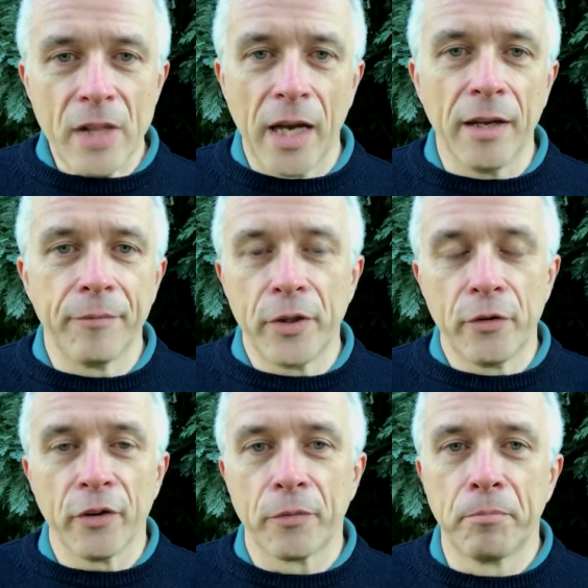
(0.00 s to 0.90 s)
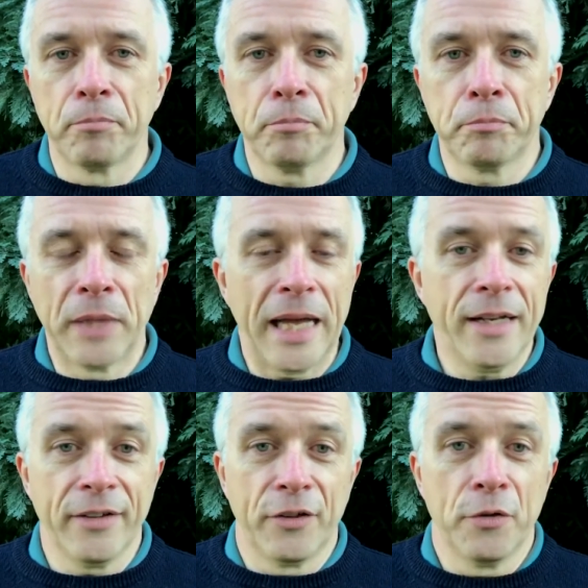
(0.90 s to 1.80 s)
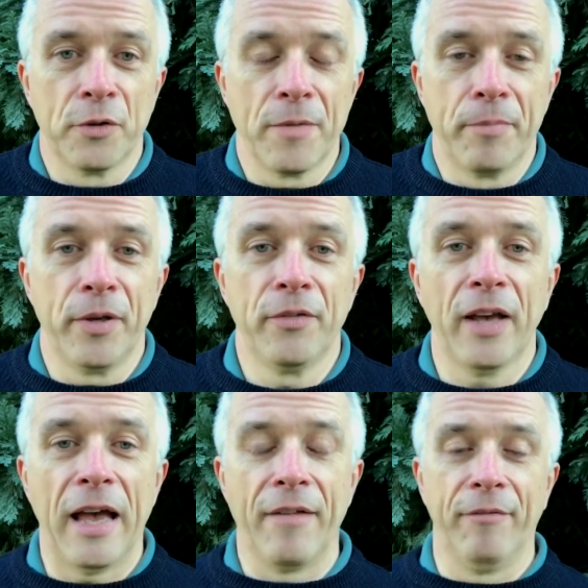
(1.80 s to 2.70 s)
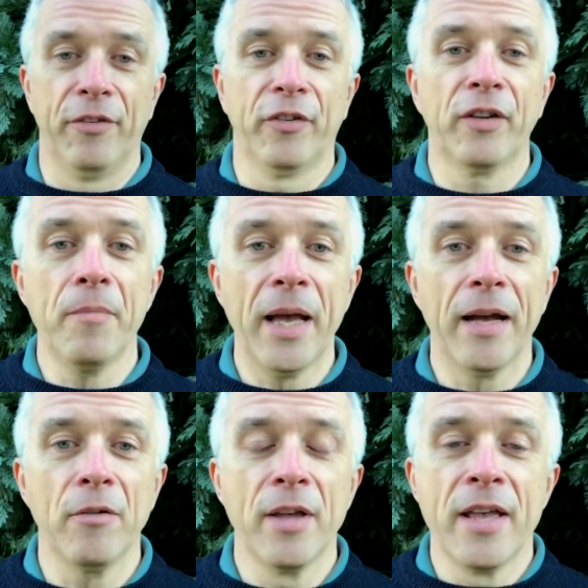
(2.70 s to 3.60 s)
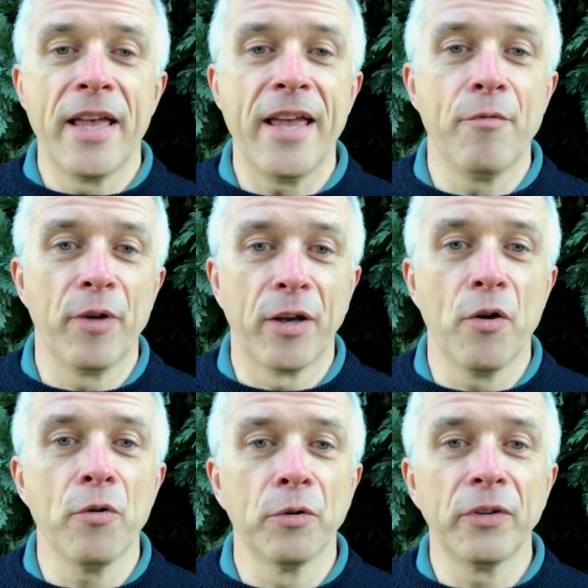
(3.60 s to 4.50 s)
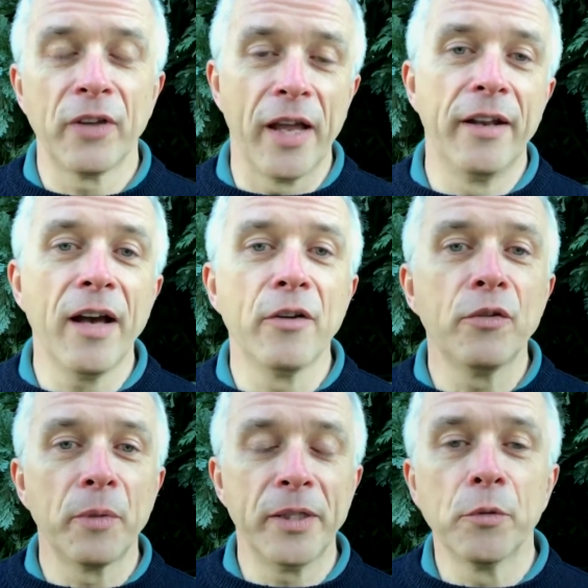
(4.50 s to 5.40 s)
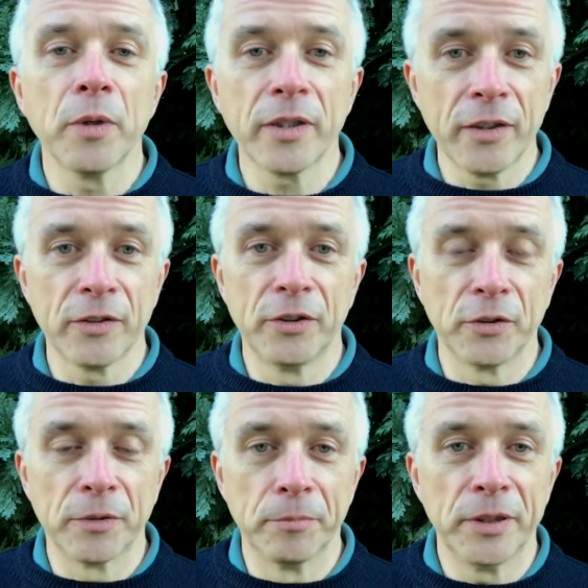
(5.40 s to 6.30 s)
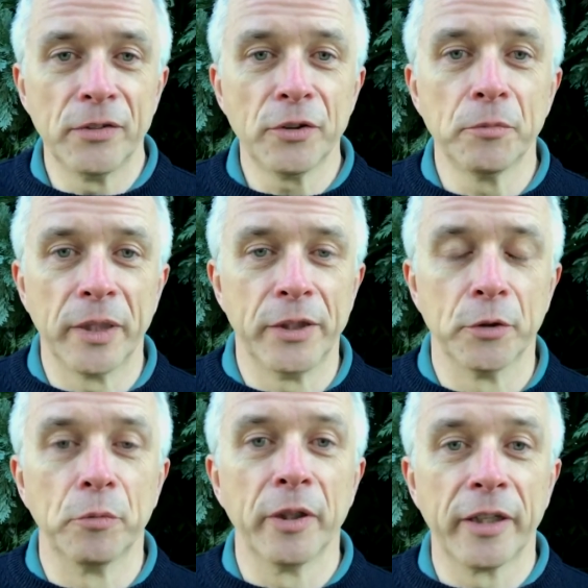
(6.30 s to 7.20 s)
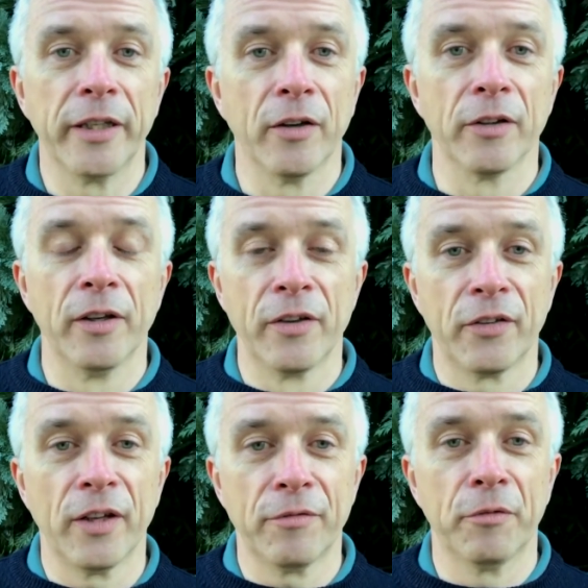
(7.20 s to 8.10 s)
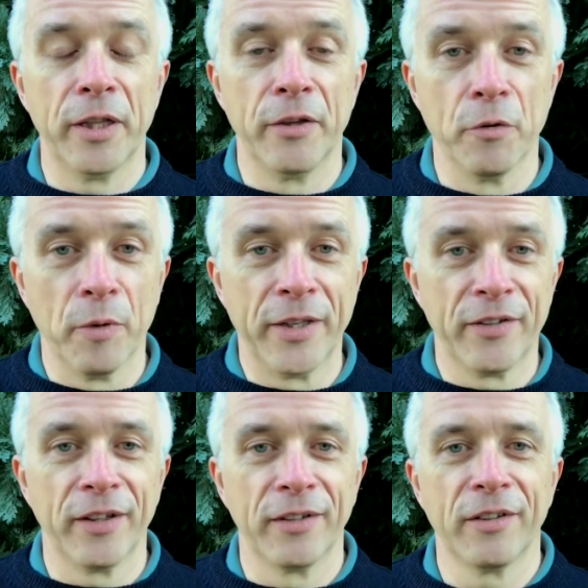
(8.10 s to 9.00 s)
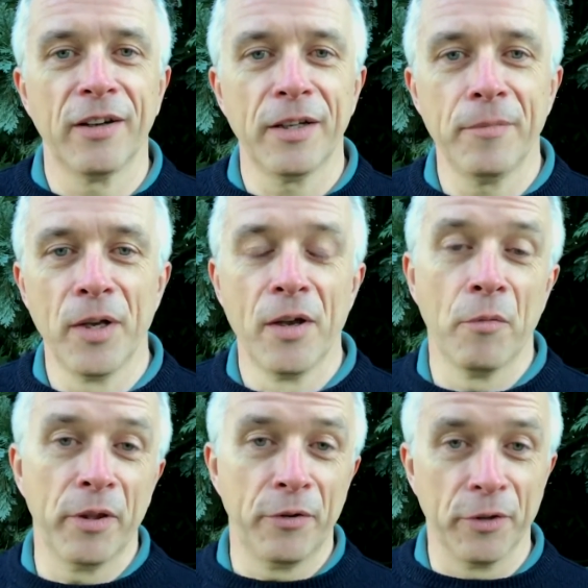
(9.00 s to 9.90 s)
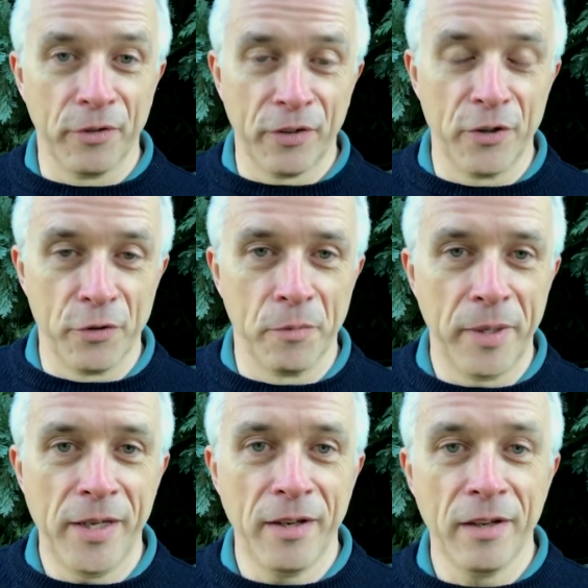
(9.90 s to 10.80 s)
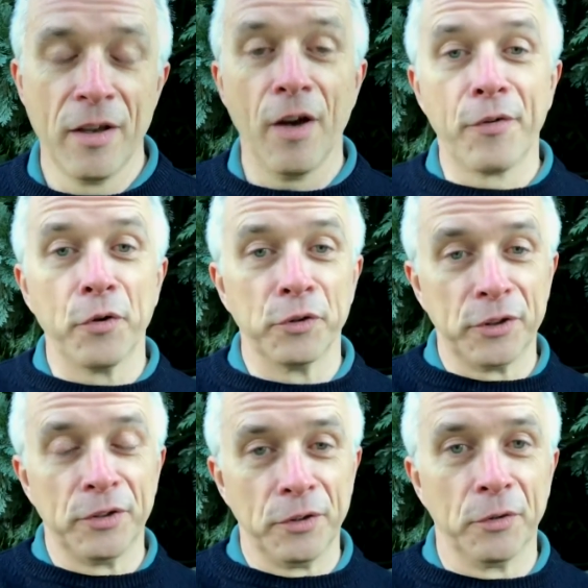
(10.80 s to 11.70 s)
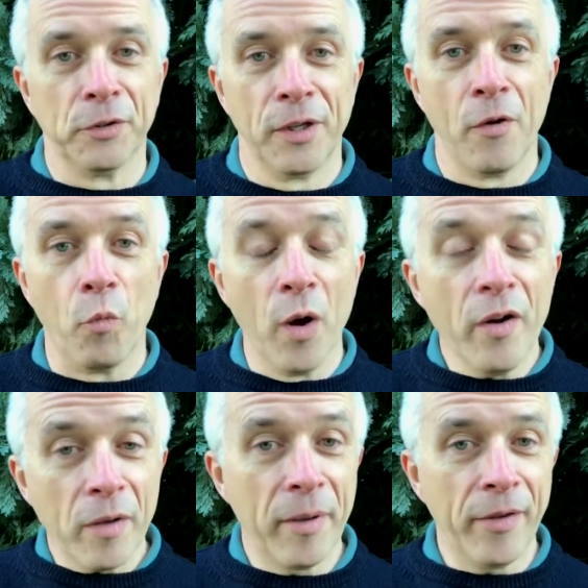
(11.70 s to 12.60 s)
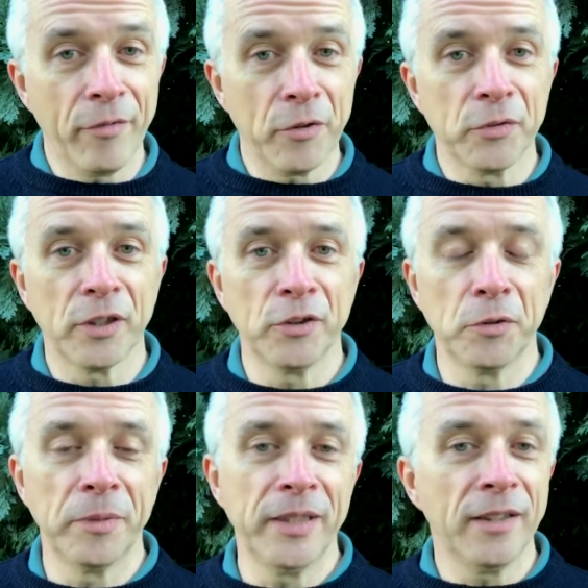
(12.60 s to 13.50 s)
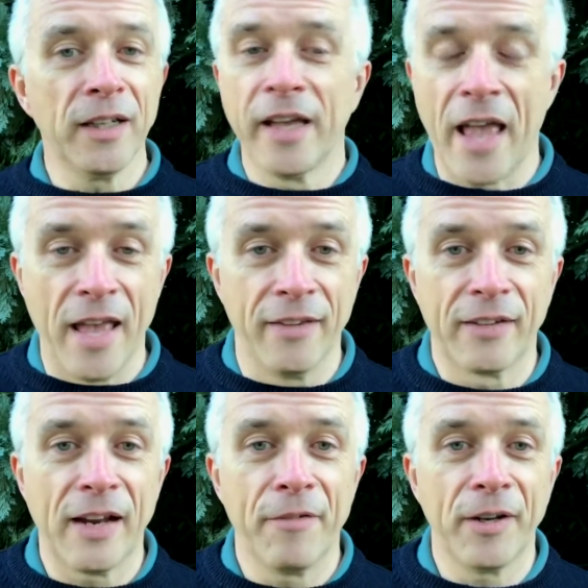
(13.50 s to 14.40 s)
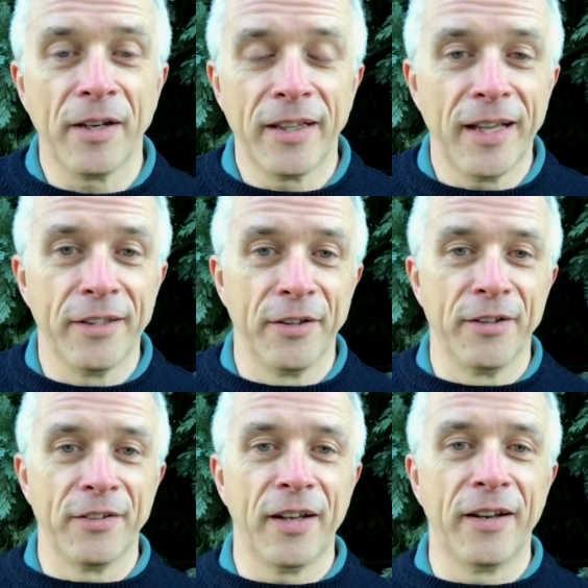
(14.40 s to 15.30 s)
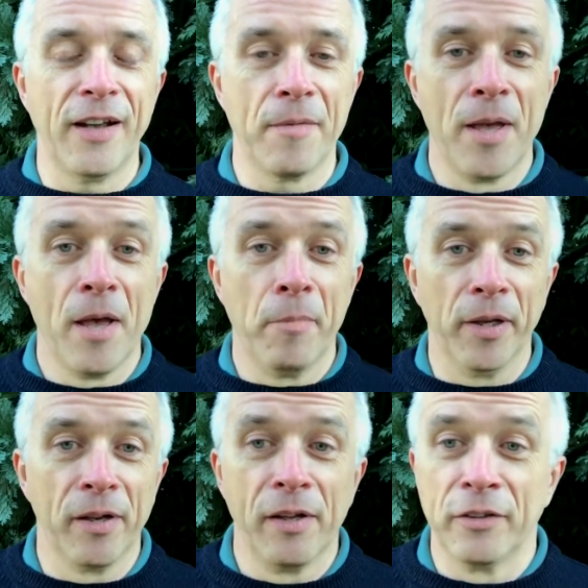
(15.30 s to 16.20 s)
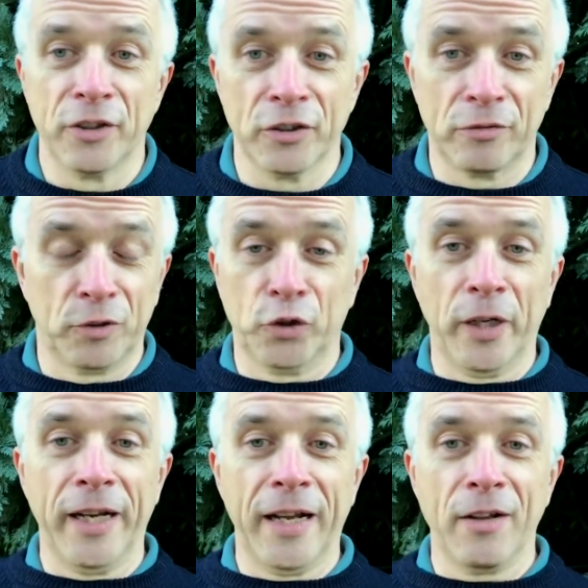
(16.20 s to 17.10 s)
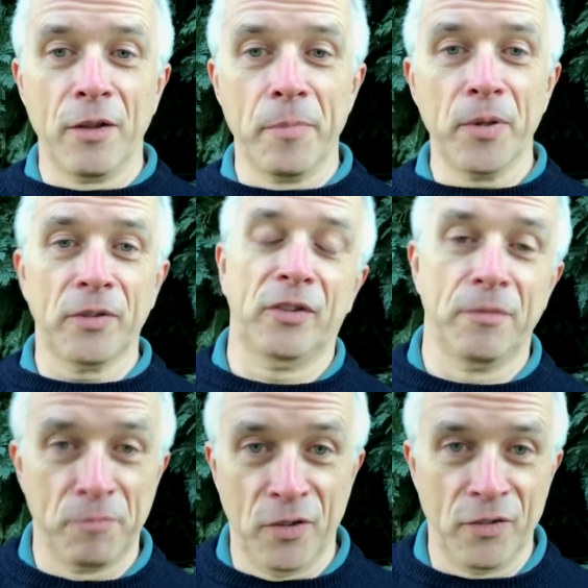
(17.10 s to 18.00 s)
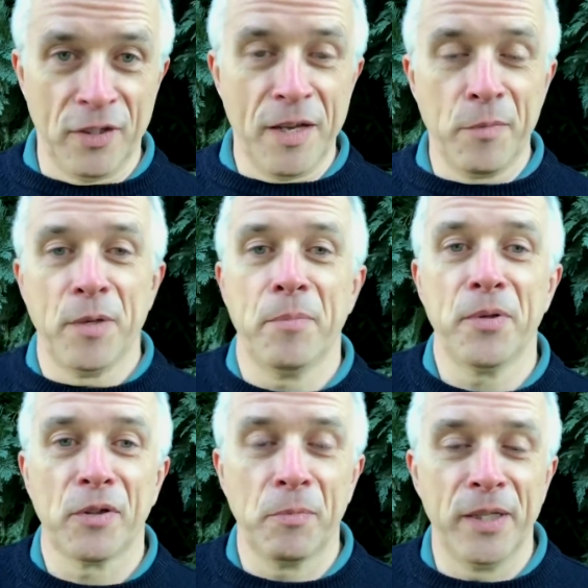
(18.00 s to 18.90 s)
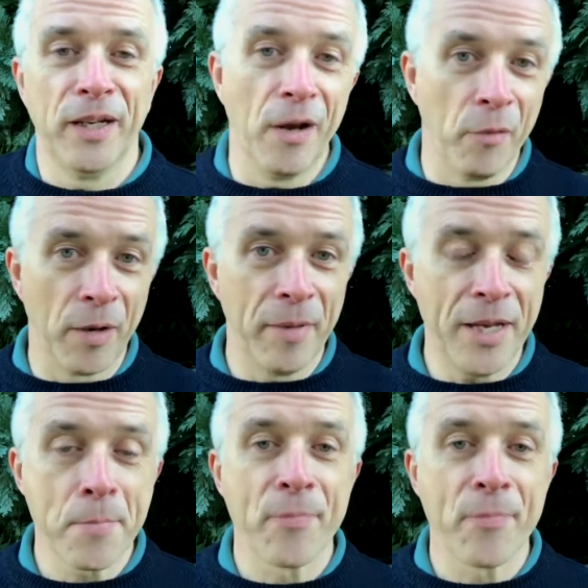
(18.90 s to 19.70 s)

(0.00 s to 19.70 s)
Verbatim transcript: Um, you just add it to your computer and somehow it records and knows when you're working on your computer and when you're working on stuff, whether you're wasting time, whether you're on social media. Of course, your work may involve social media. It's clever like that. You can set it up, but just straight out of the box. Doesn't come in a box, but you know what I mean.